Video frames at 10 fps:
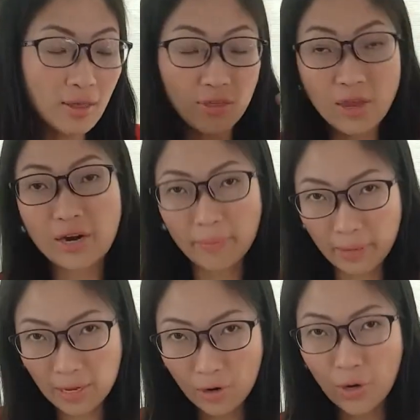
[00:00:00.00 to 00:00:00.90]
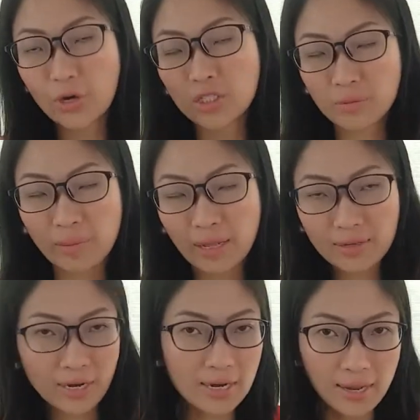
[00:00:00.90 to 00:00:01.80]
therapy or your smell
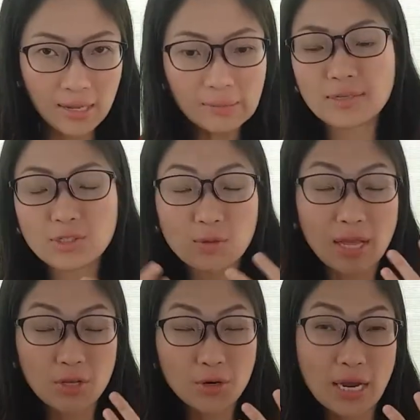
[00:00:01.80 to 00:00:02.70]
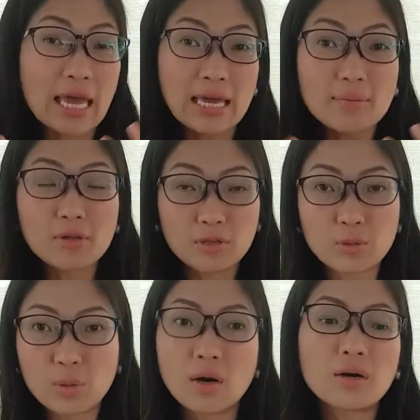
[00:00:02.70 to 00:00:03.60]
training so that you're able
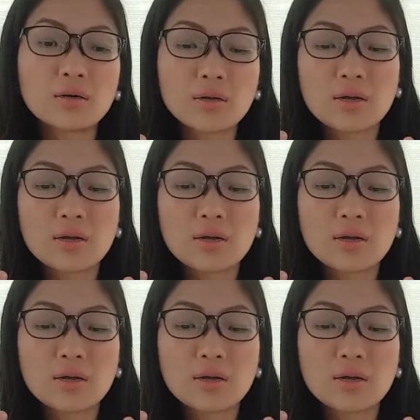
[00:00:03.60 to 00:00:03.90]
to